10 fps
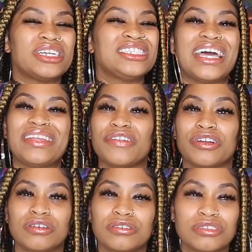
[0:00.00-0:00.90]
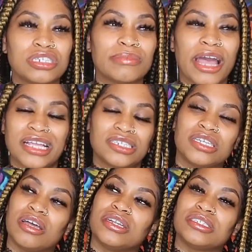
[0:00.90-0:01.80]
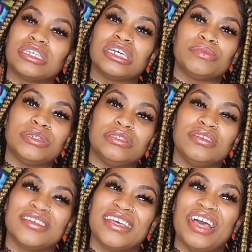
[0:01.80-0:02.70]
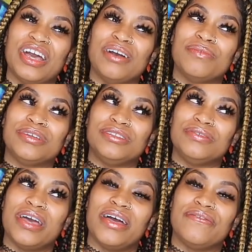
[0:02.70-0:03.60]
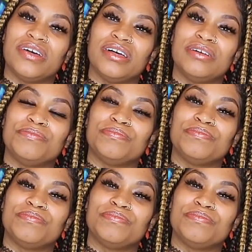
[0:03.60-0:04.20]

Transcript: It's not even a girls trip, actually, honestly, because we do have a